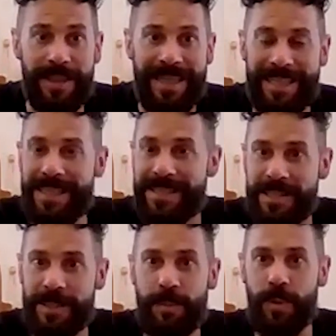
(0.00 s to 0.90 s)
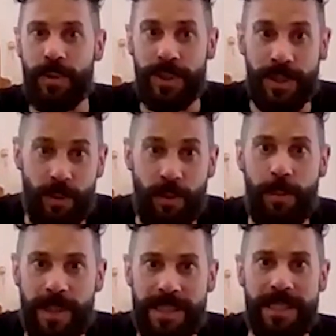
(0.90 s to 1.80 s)
It doesn't support your
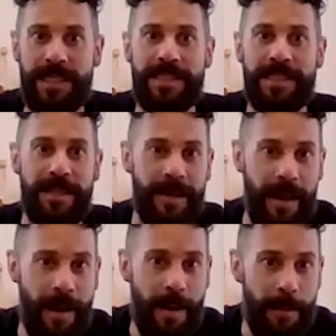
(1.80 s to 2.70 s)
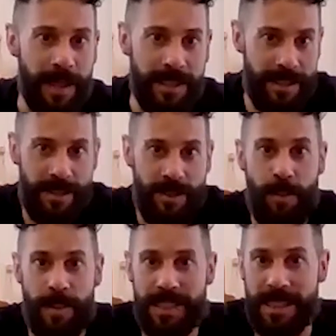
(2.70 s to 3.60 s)
business because
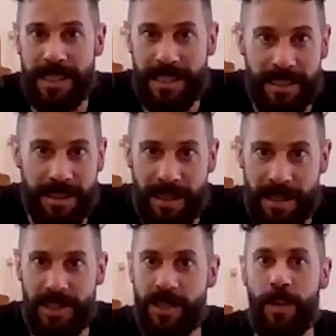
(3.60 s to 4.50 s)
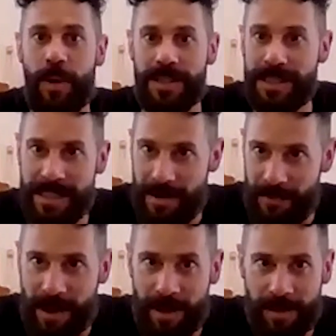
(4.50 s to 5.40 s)
your business is as nuanced as
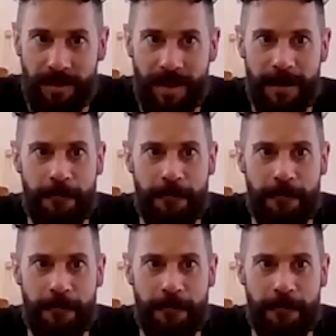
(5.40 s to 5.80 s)
every other, right?